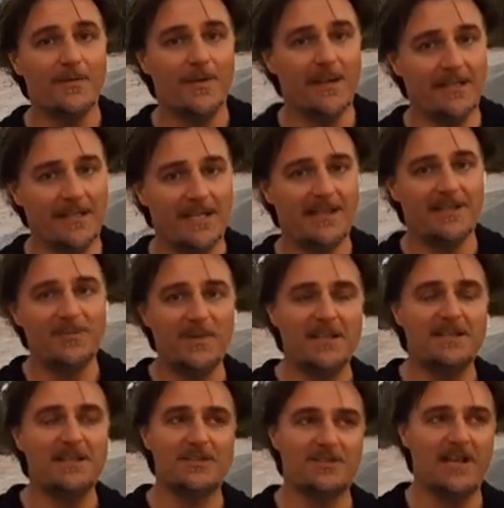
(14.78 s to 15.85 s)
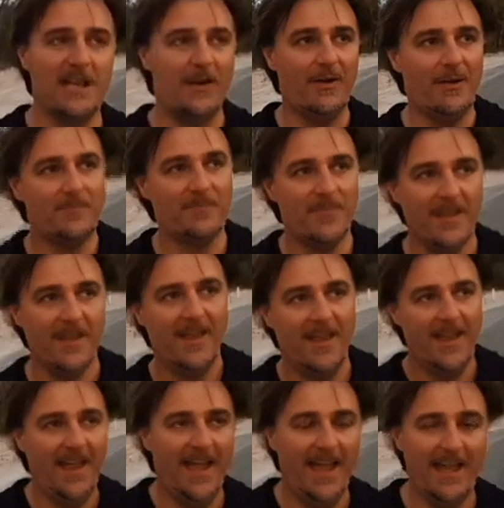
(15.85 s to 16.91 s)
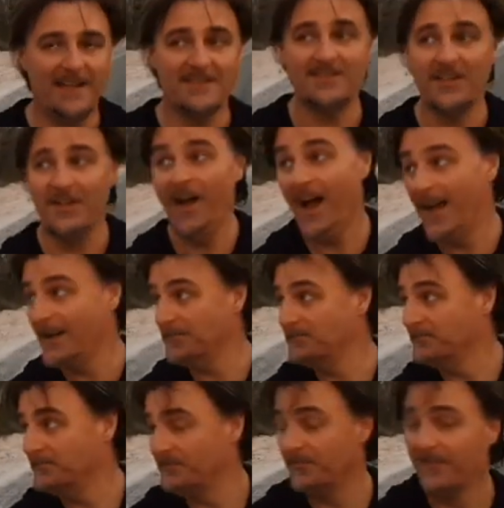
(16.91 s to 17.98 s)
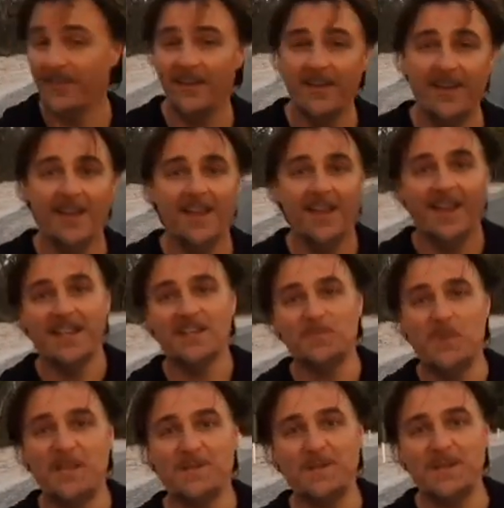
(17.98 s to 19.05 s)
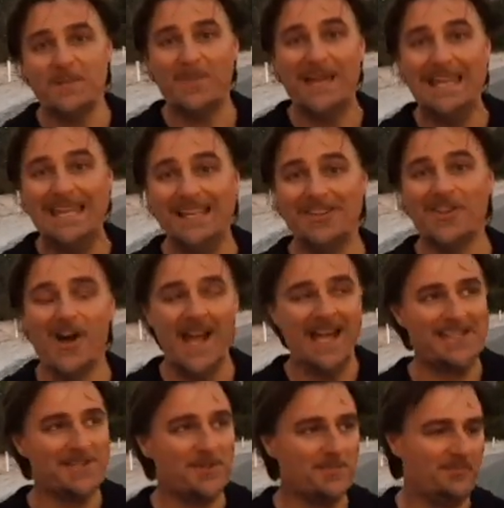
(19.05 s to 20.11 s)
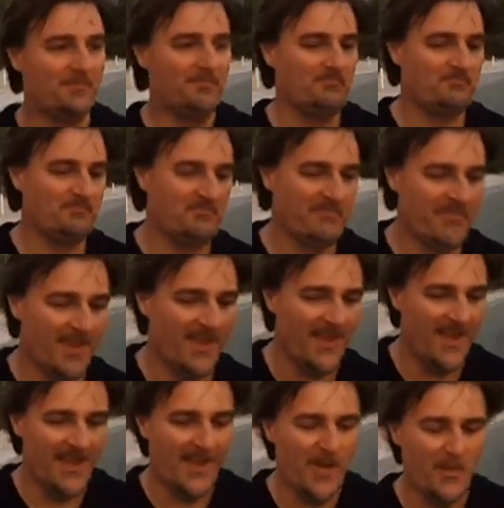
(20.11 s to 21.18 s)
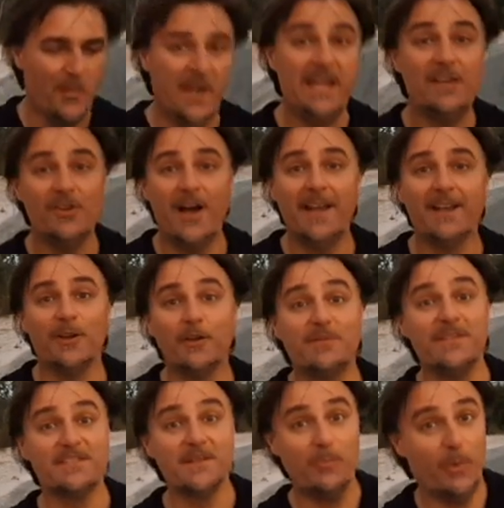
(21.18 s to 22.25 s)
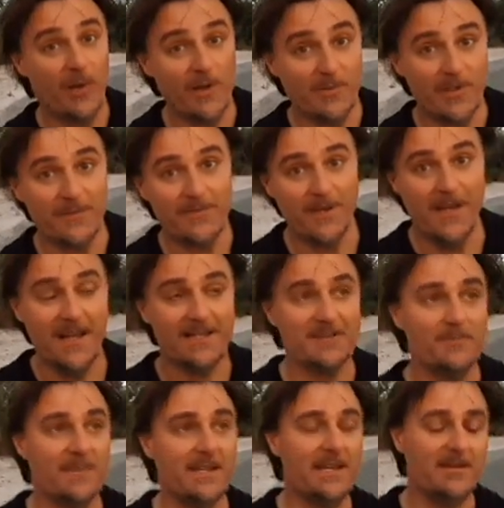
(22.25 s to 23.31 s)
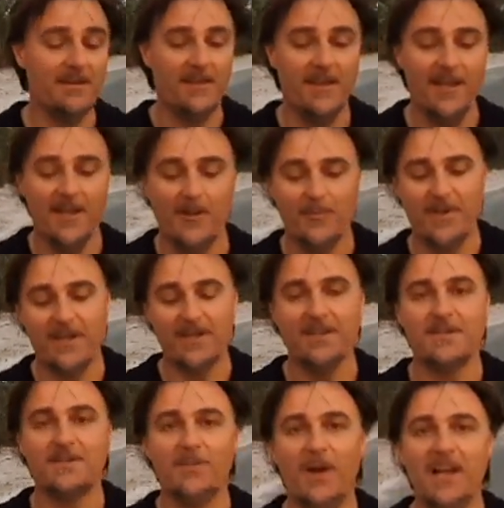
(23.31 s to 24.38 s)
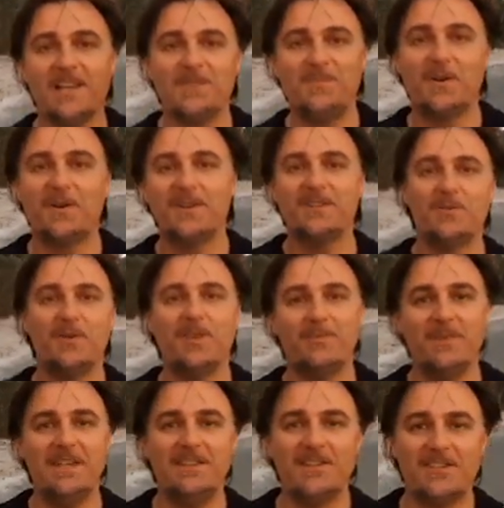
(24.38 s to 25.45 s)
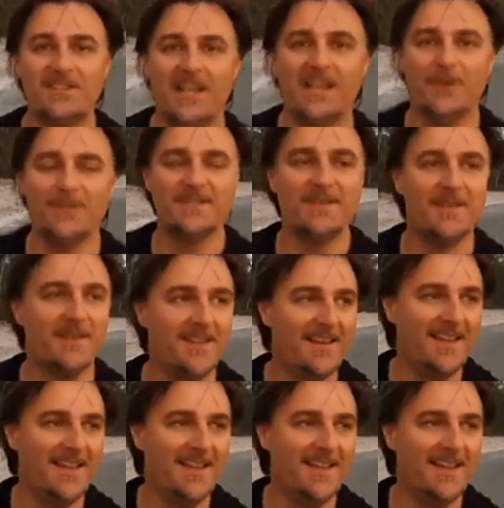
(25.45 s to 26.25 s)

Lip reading: for the Leonid meteor shower. And tonight is supposed to be the peak night of disappointment, if you ask me, because my experience with meteor showers